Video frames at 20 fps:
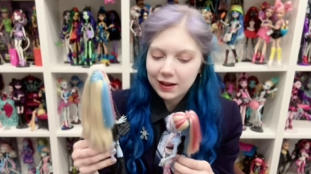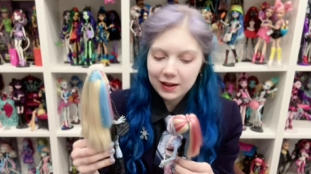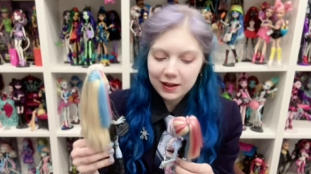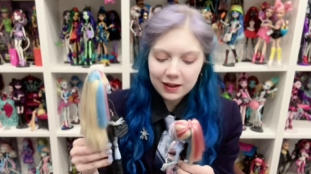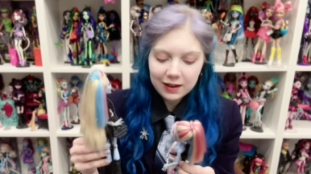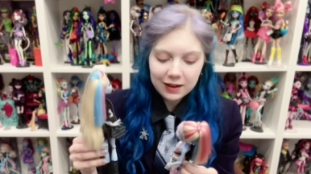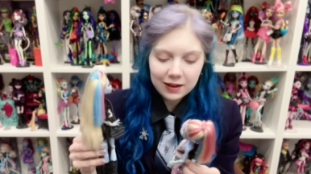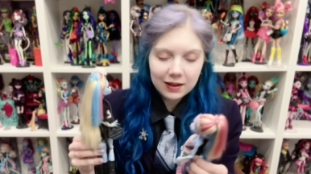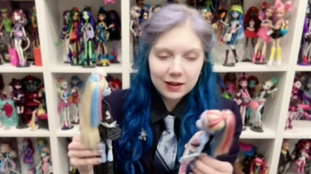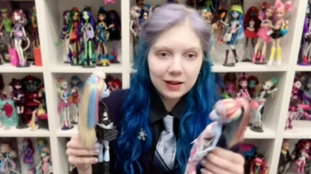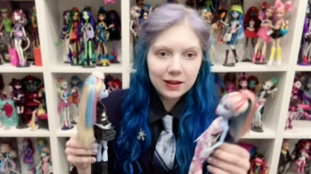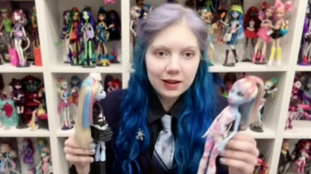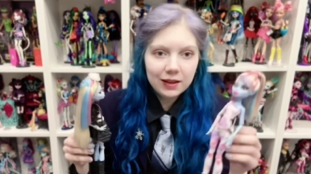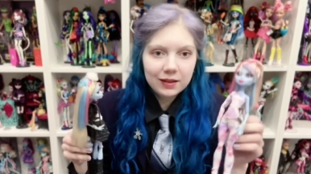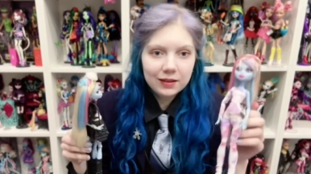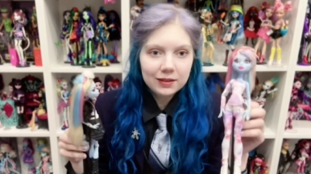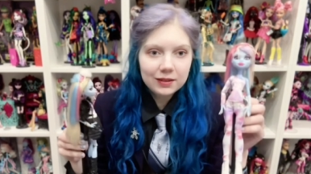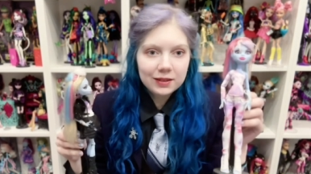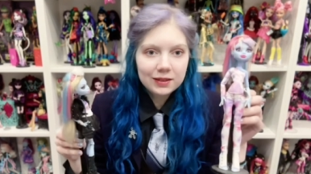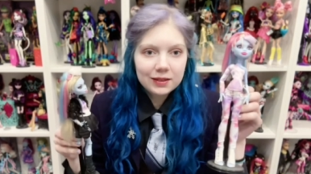Uh,
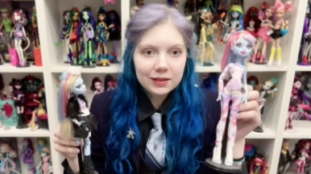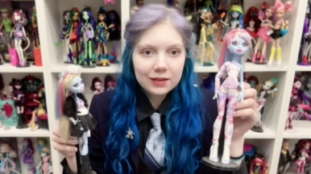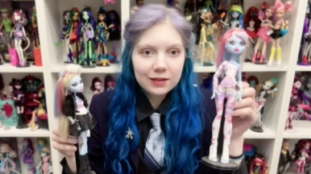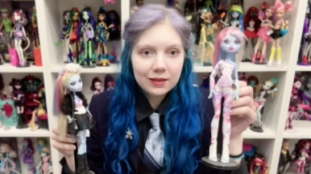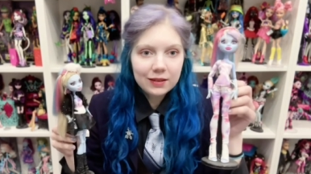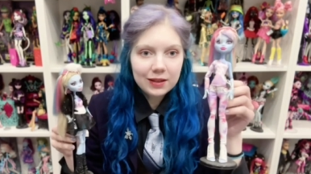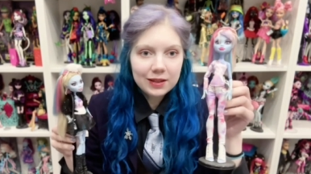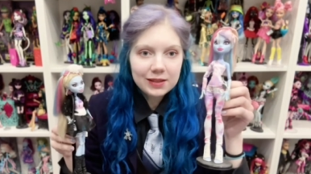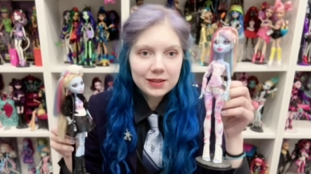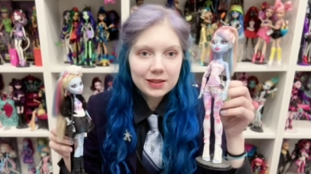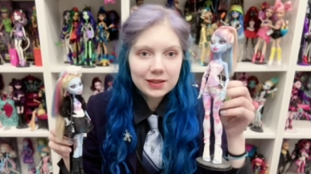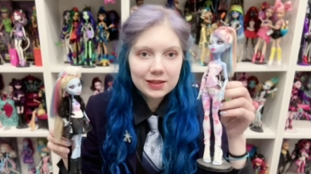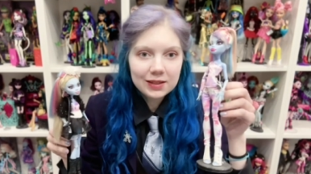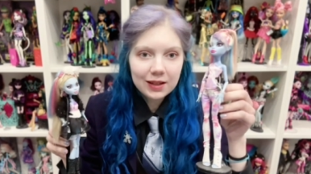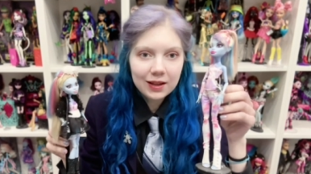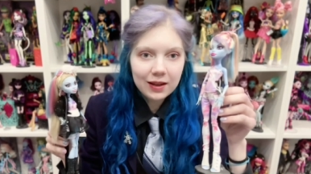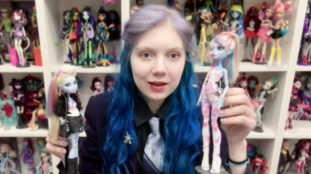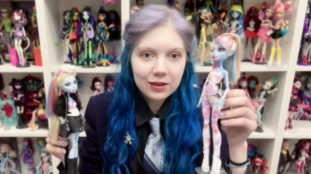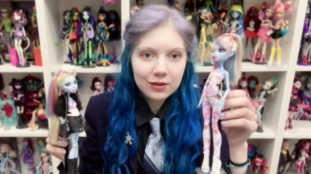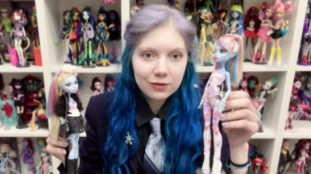and this is
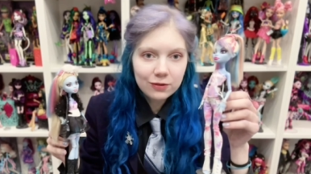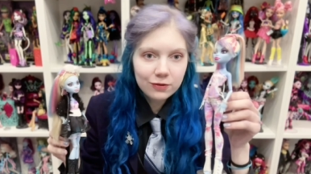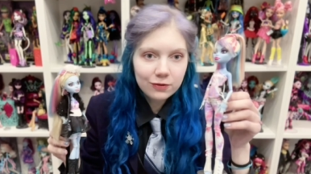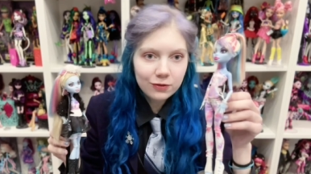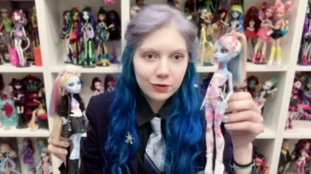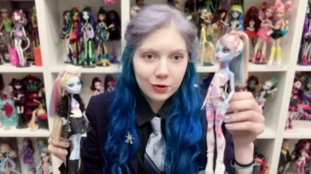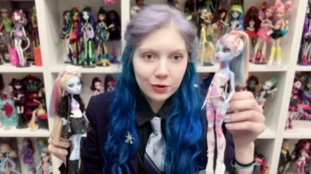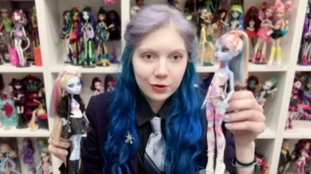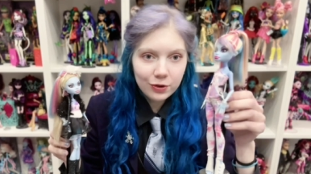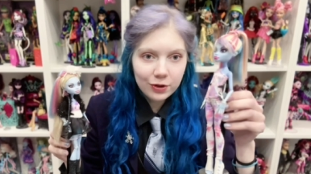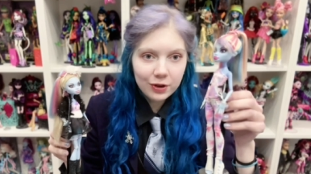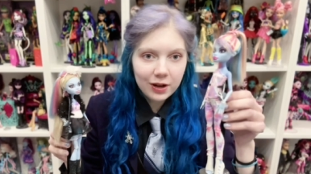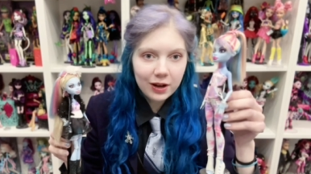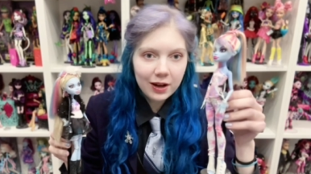kind of for